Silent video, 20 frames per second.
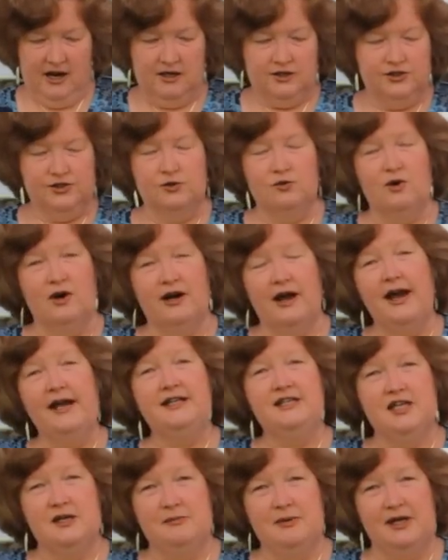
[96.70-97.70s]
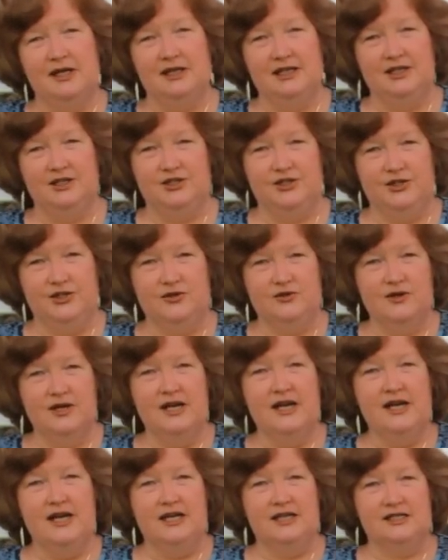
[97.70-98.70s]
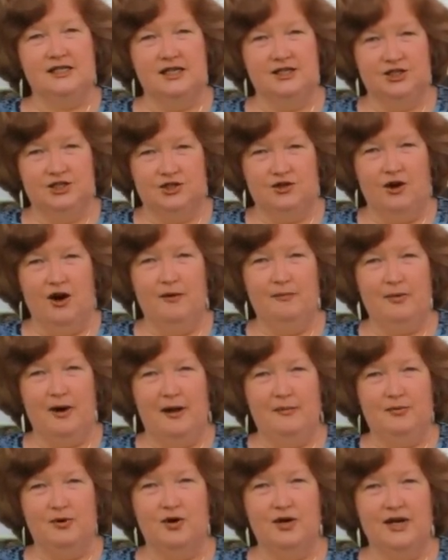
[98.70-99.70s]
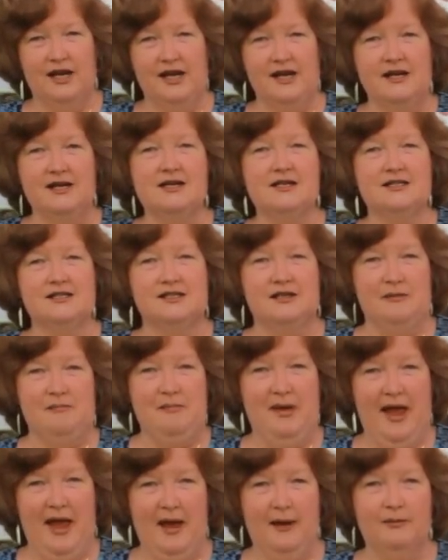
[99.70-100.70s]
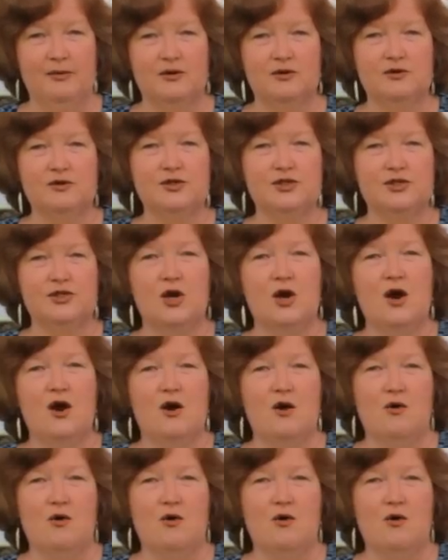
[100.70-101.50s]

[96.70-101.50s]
So what I typically do is I start by putting some pebbles